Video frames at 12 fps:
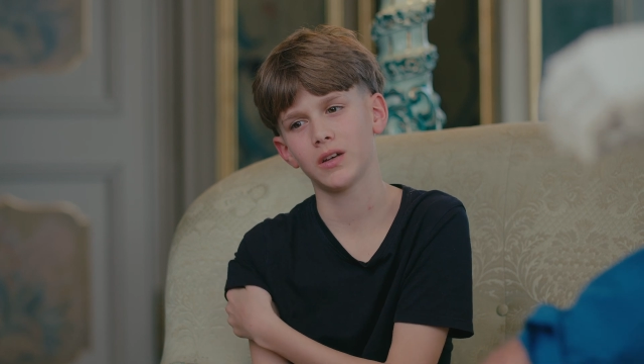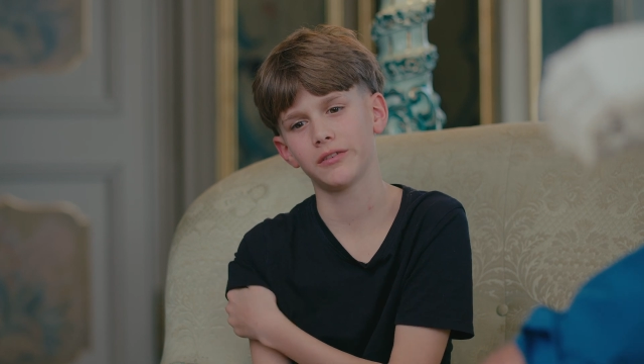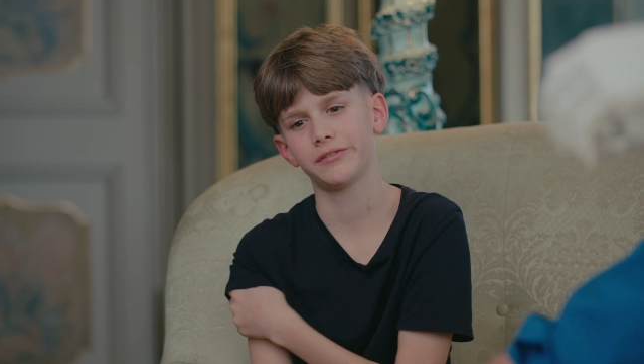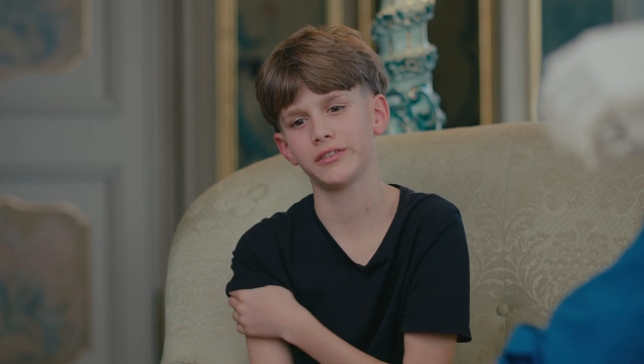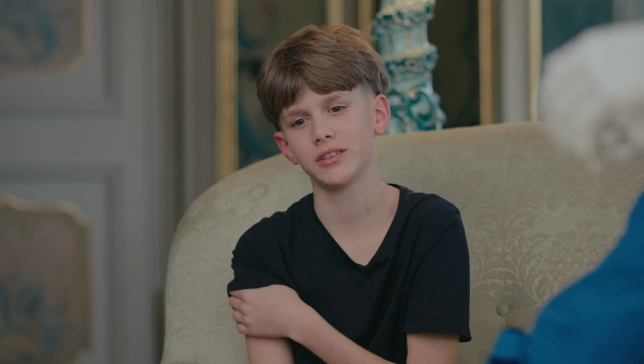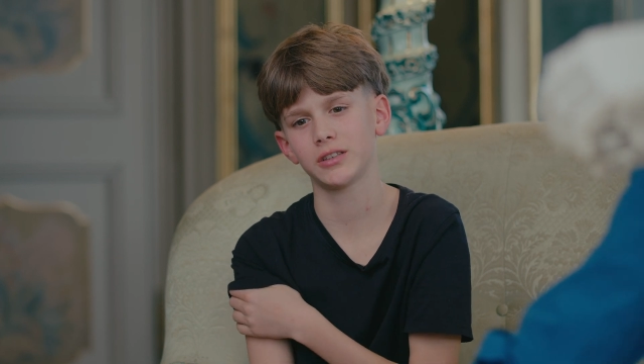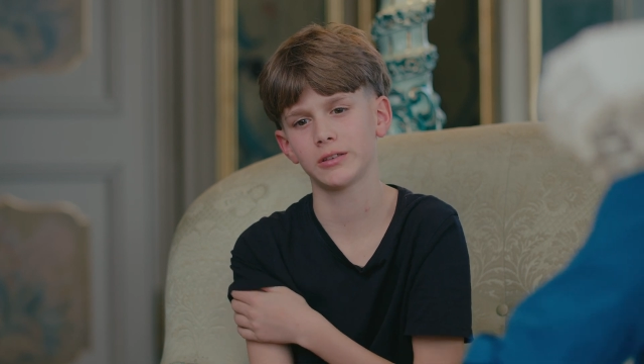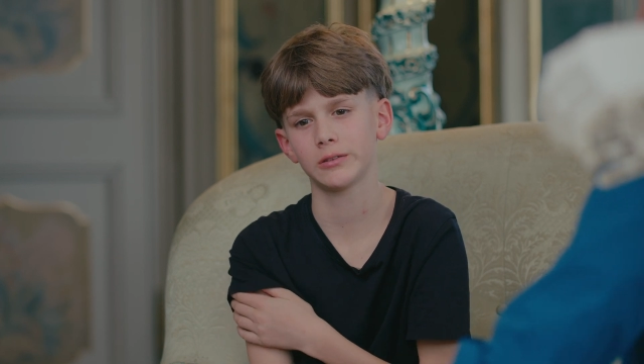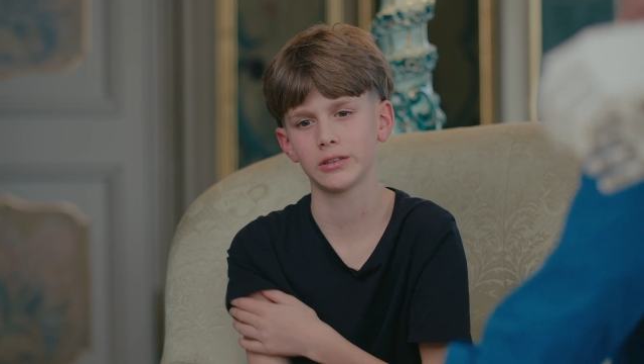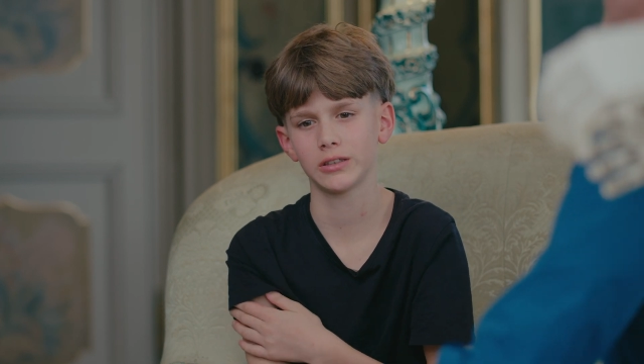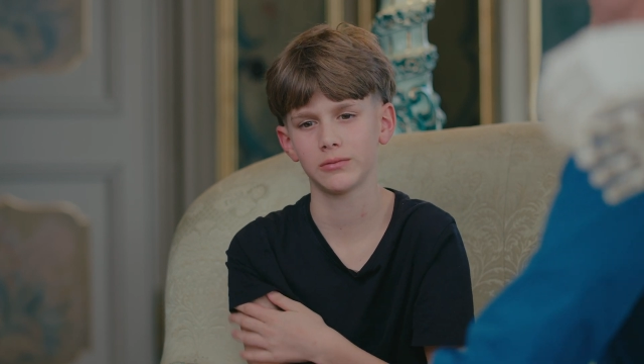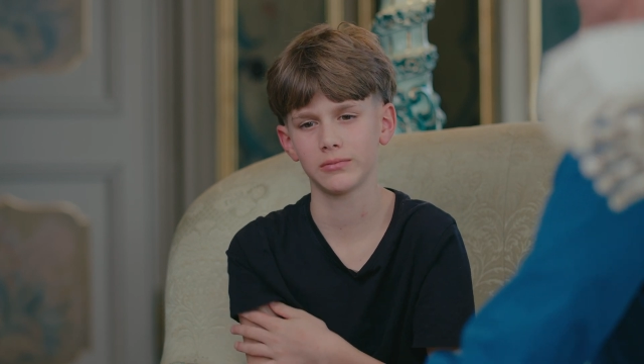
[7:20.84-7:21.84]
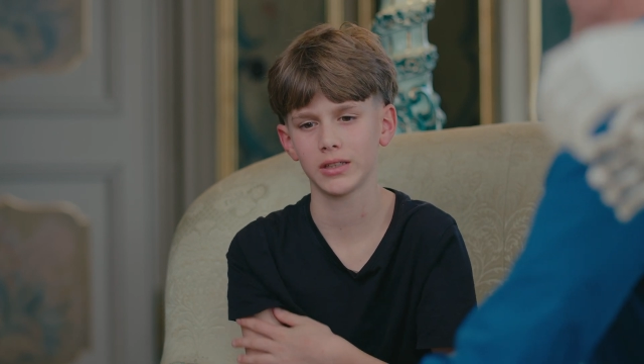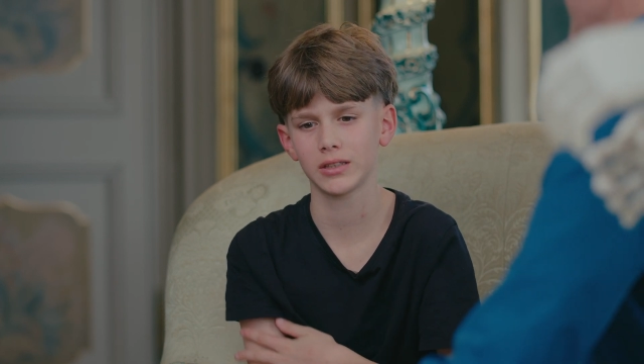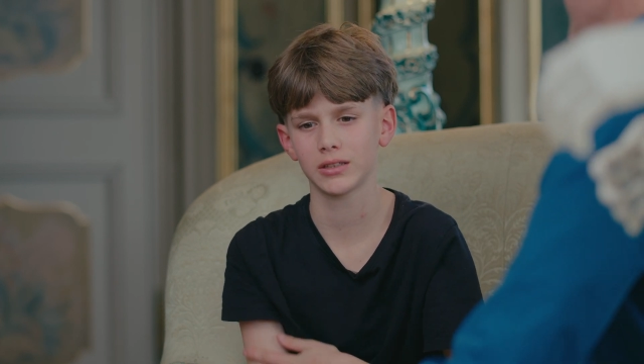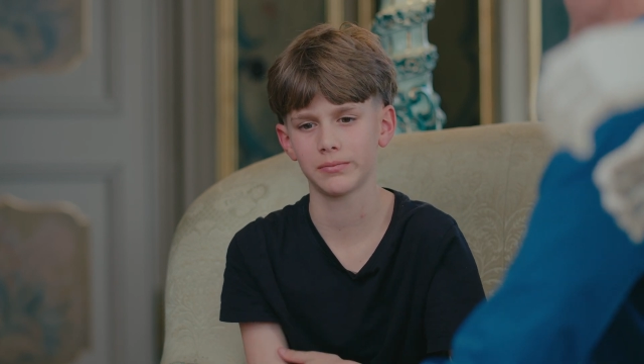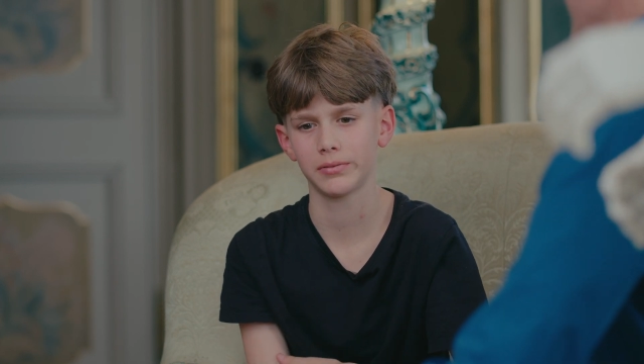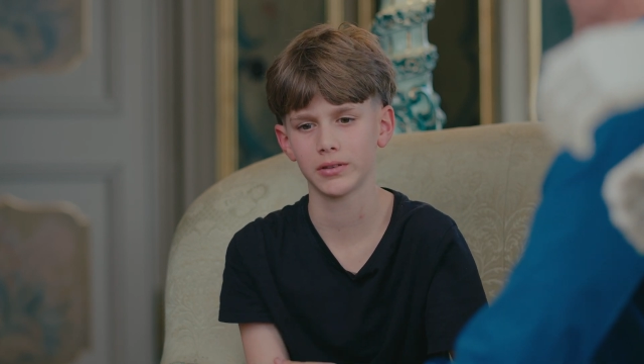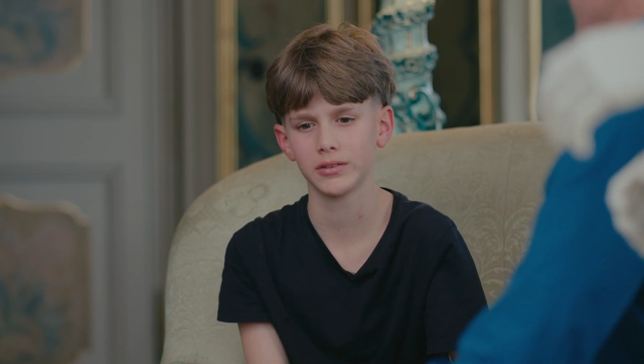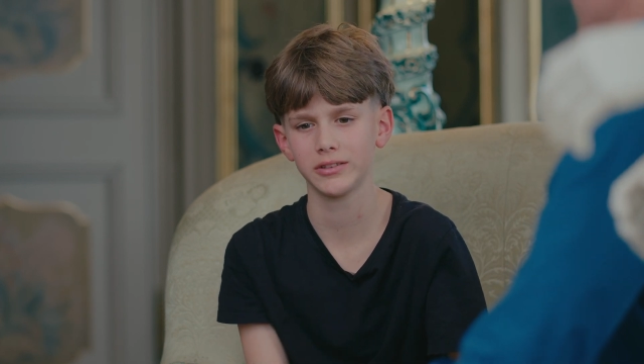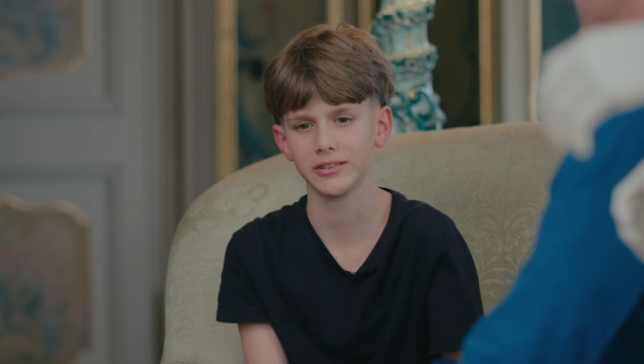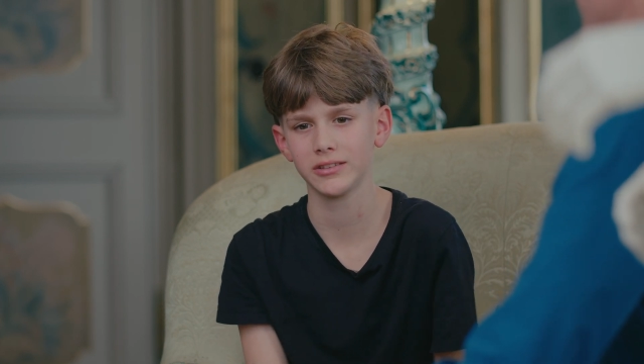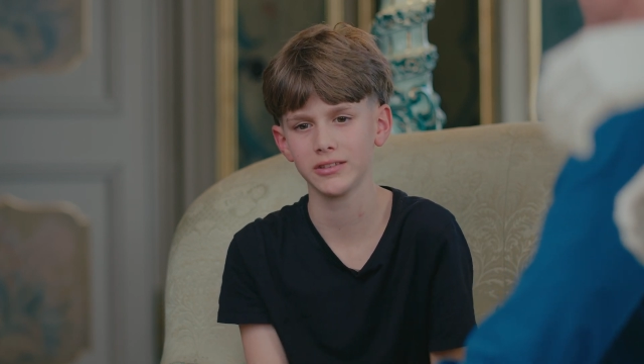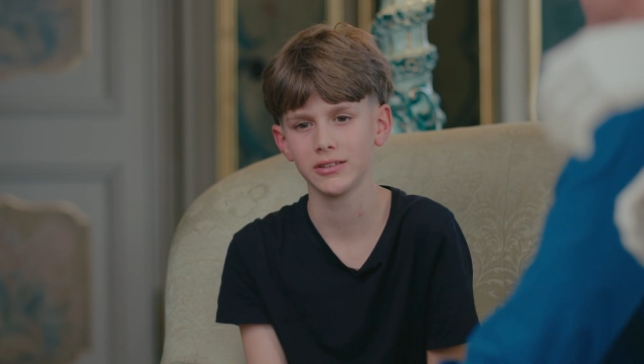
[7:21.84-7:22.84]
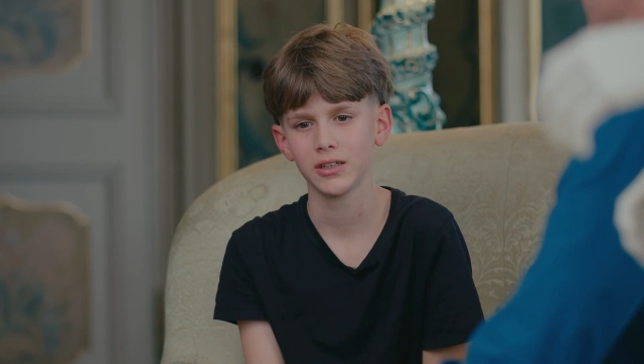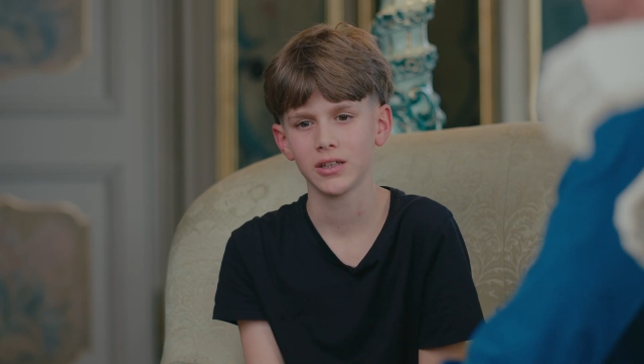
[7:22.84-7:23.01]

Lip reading: I think I would make a person